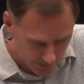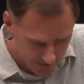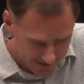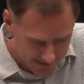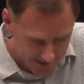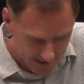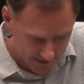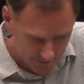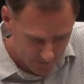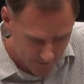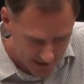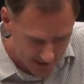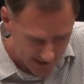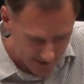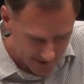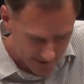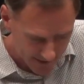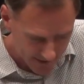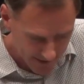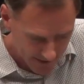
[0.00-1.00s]
young
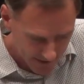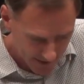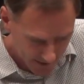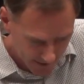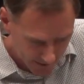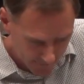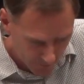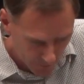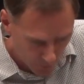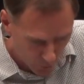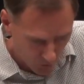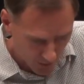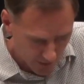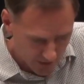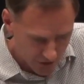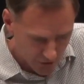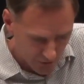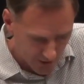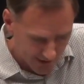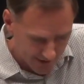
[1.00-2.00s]
men from all
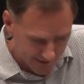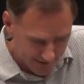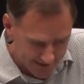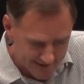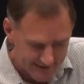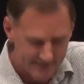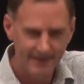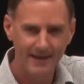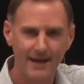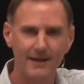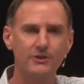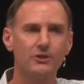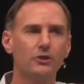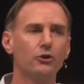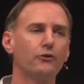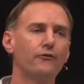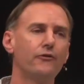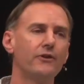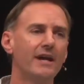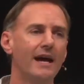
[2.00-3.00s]
Israel and set out to
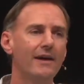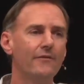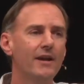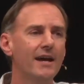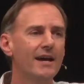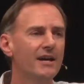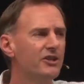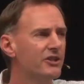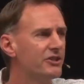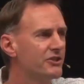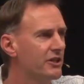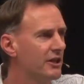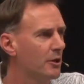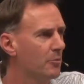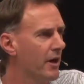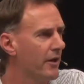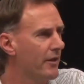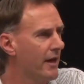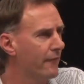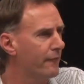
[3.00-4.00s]
look for David. Just think
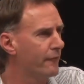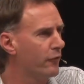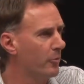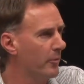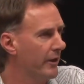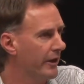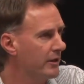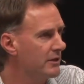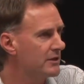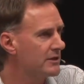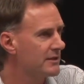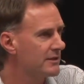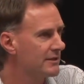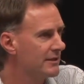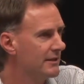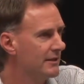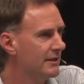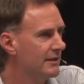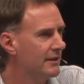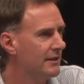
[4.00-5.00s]
about that for a minute.
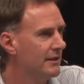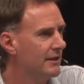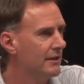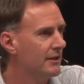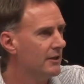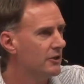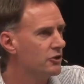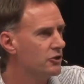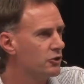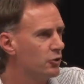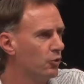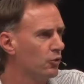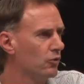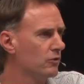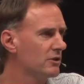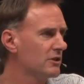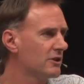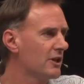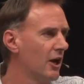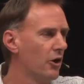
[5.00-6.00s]

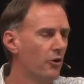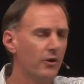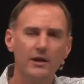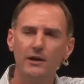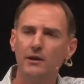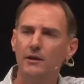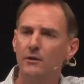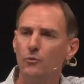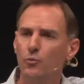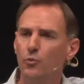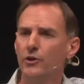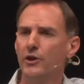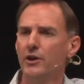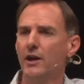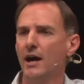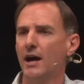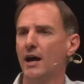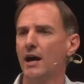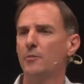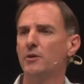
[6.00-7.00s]
Saul's going with an
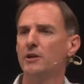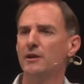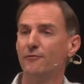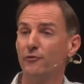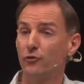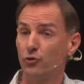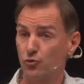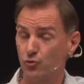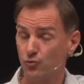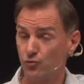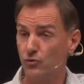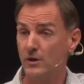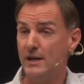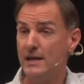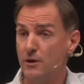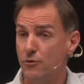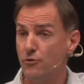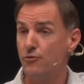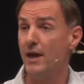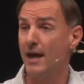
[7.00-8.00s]
army of
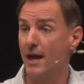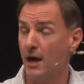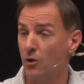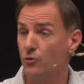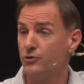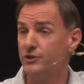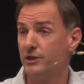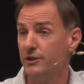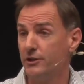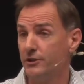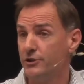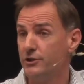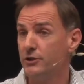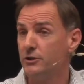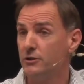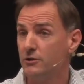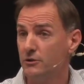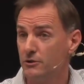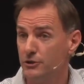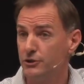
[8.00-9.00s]
3,000
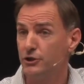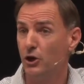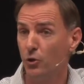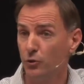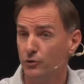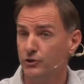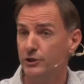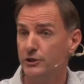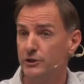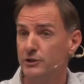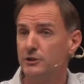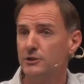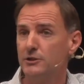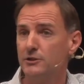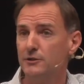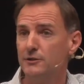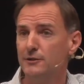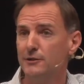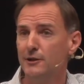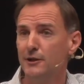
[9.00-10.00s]
soldiers.
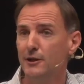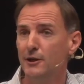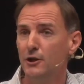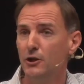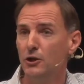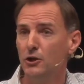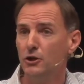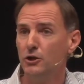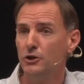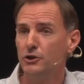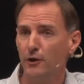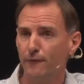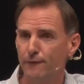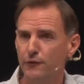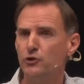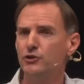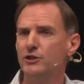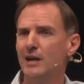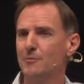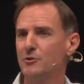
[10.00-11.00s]
So a
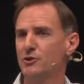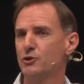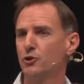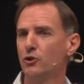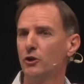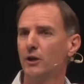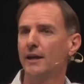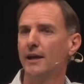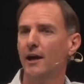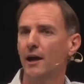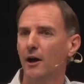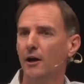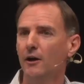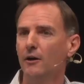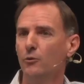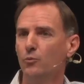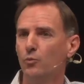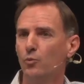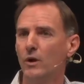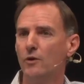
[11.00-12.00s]
few chapters
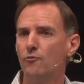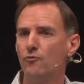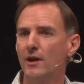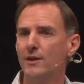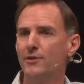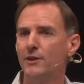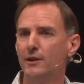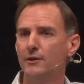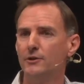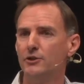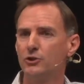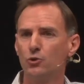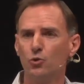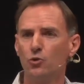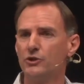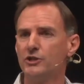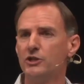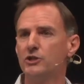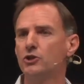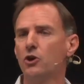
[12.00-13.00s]
earlier, we read that
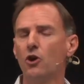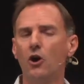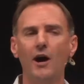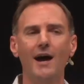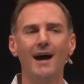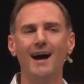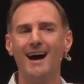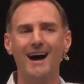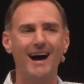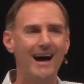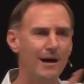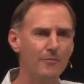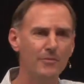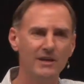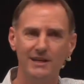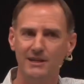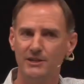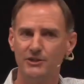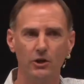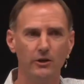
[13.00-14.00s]
Saul's entire
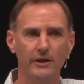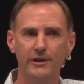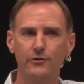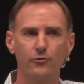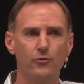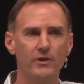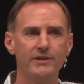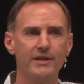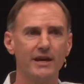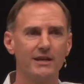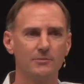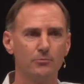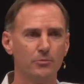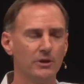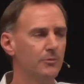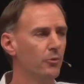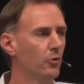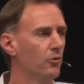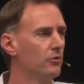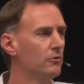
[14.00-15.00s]
army is only 3,000
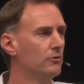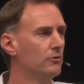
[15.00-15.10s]
people.